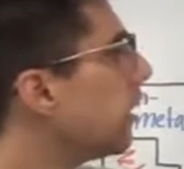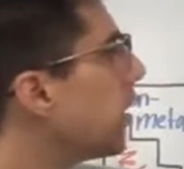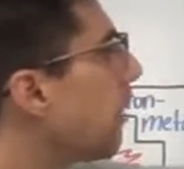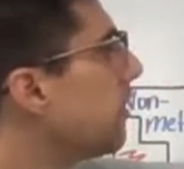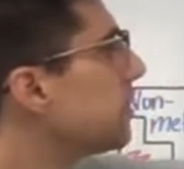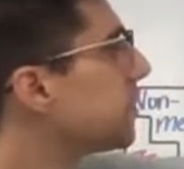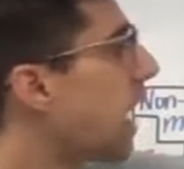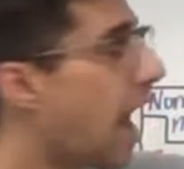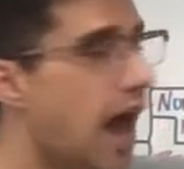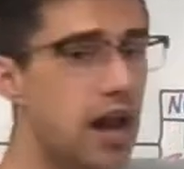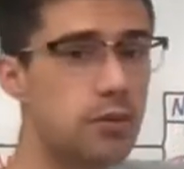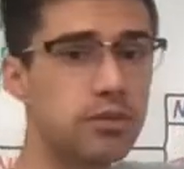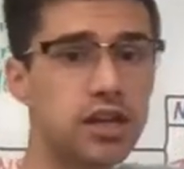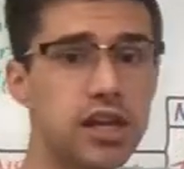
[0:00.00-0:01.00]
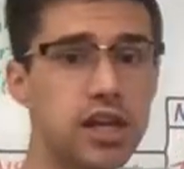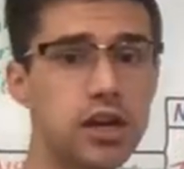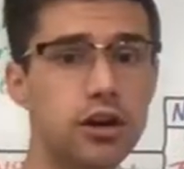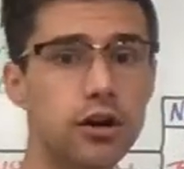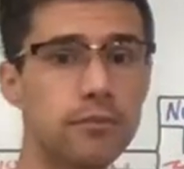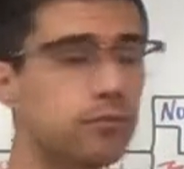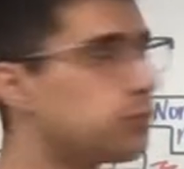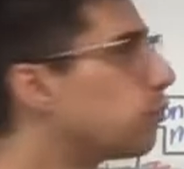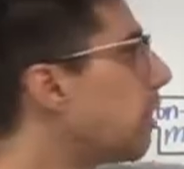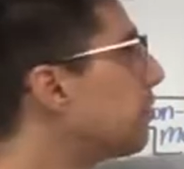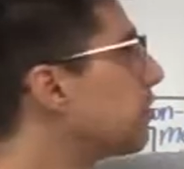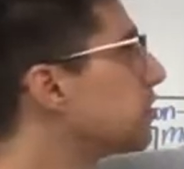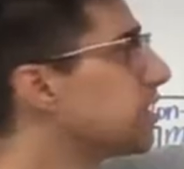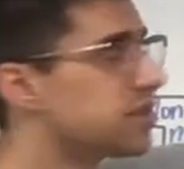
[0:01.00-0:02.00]
Now this atom here
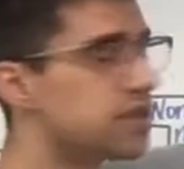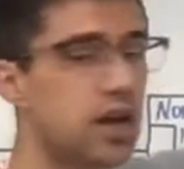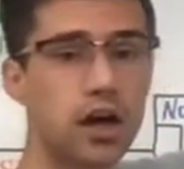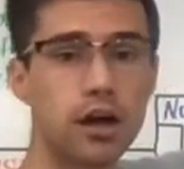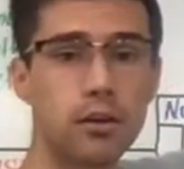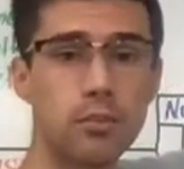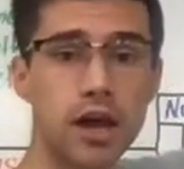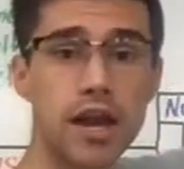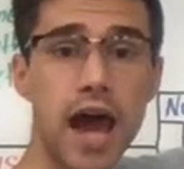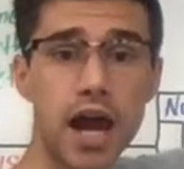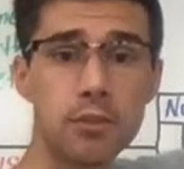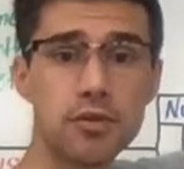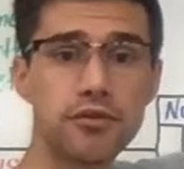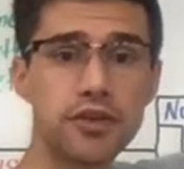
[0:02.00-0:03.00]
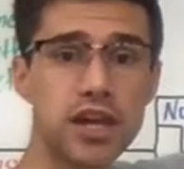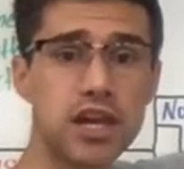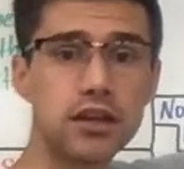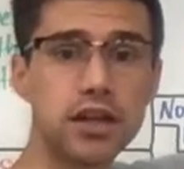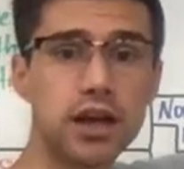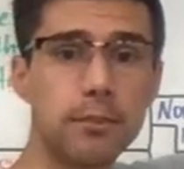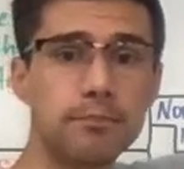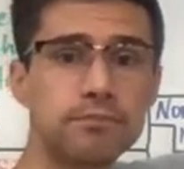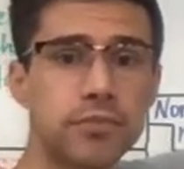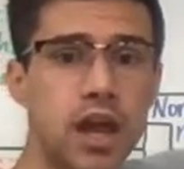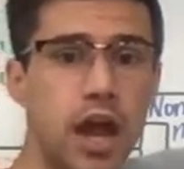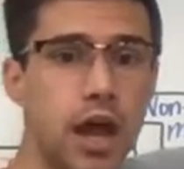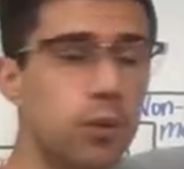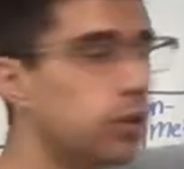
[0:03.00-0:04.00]
represents an atom of helium,
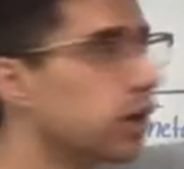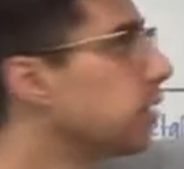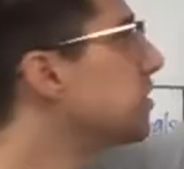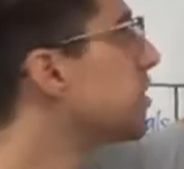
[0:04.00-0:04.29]
and we're going to